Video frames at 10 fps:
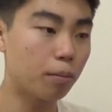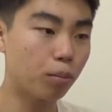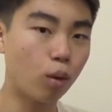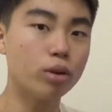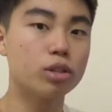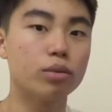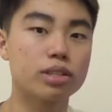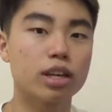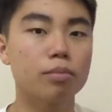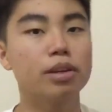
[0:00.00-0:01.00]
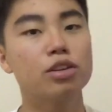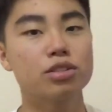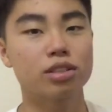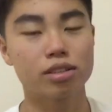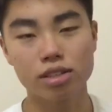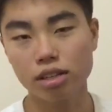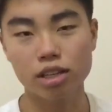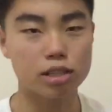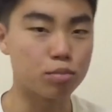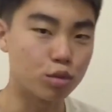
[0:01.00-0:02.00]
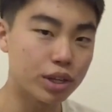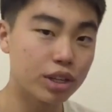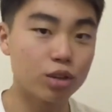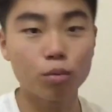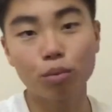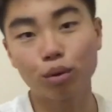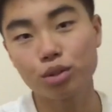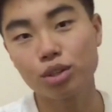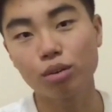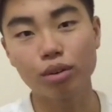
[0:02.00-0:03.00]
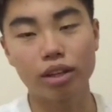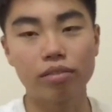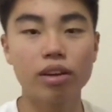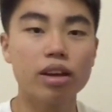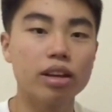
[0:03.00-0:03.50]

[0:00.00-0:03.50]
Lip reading: Porto, it's going to be interesting to see because Mourinho, Porto, they've,